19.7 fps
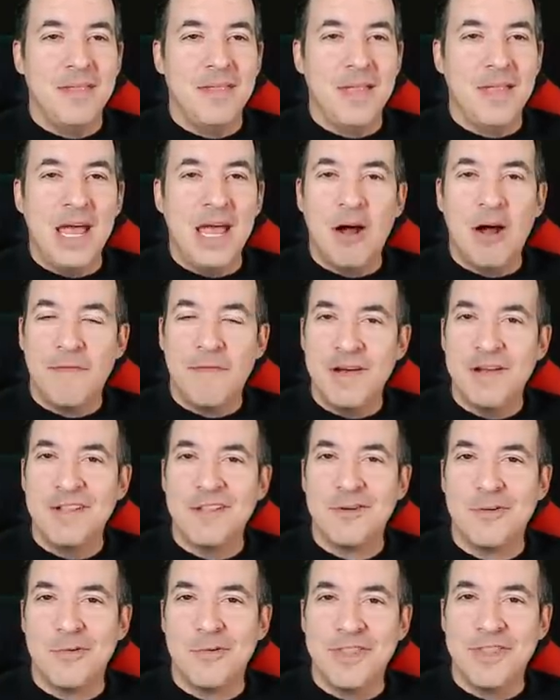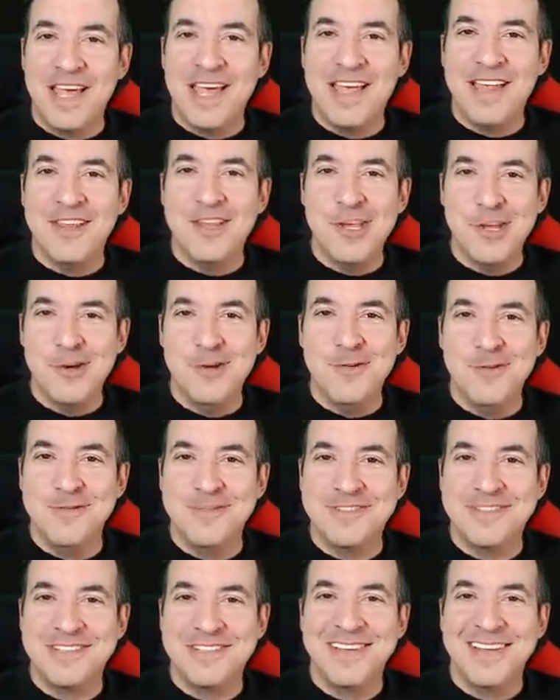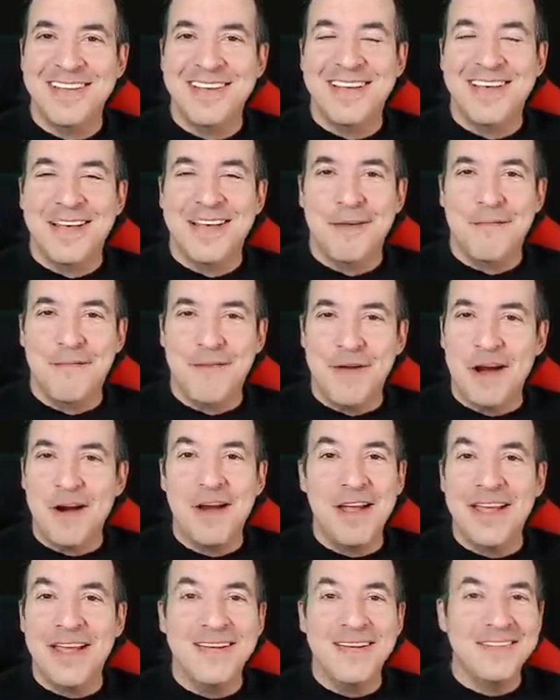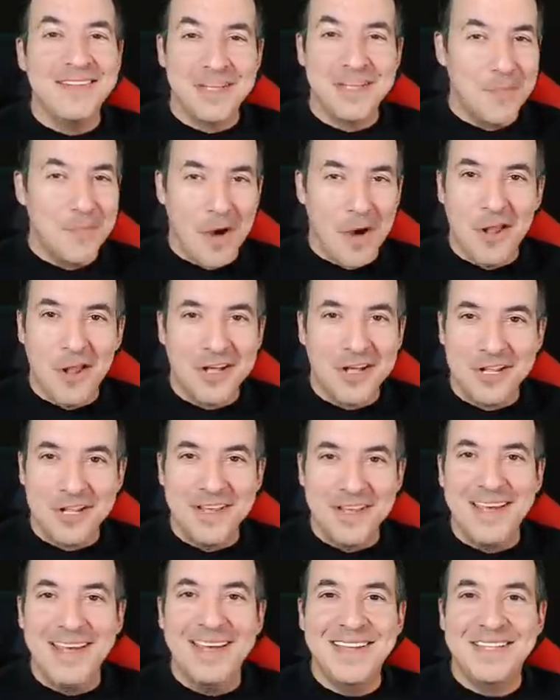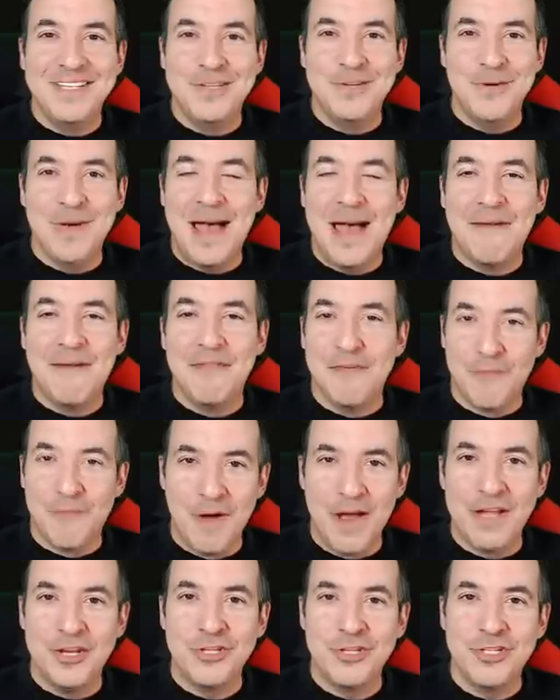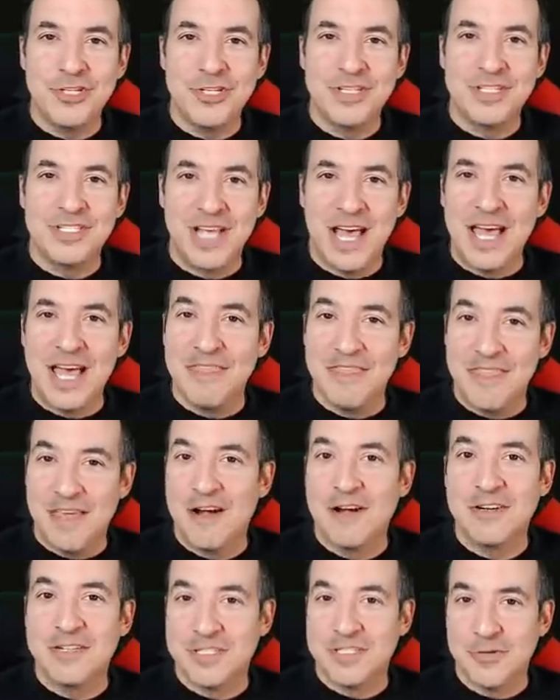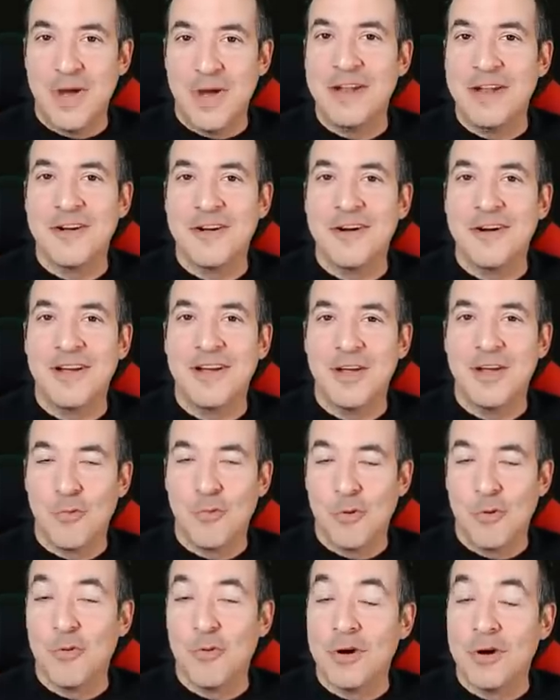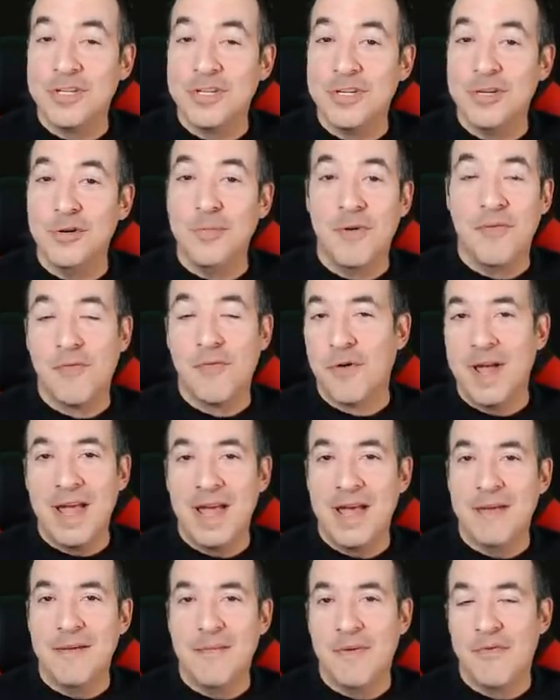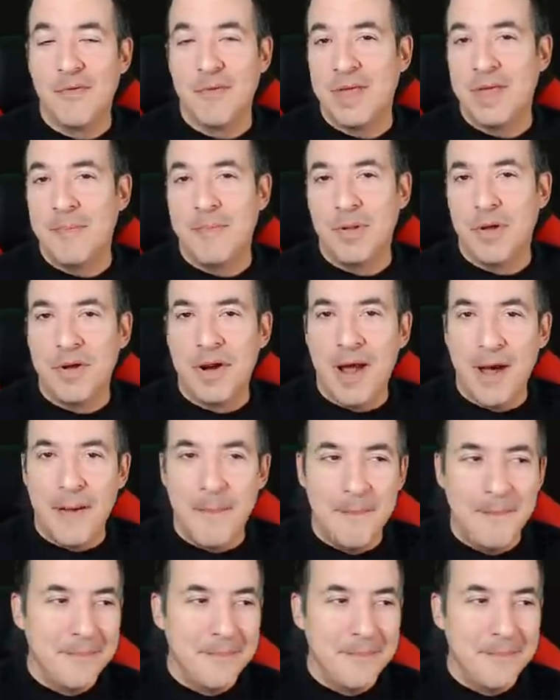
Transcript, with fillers: Adolf Hitler will then use very symbolically to have the French sign their surrender in World War II before they blow it up.